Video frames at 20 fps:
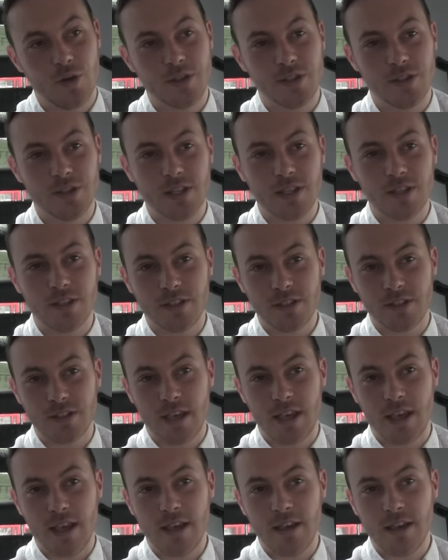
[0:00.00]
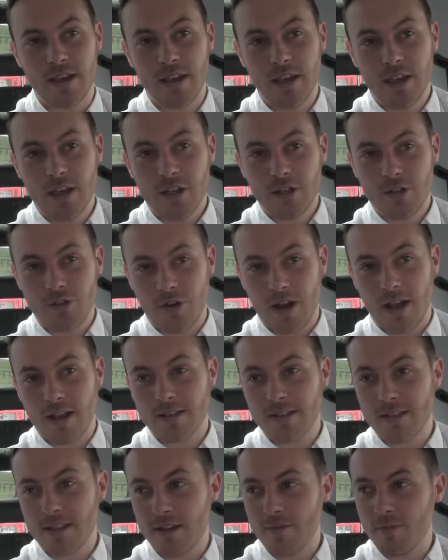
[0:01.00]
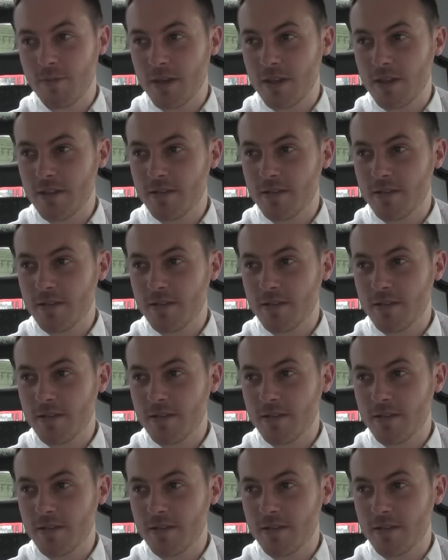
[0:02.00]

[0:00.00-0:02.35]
is tracks that I've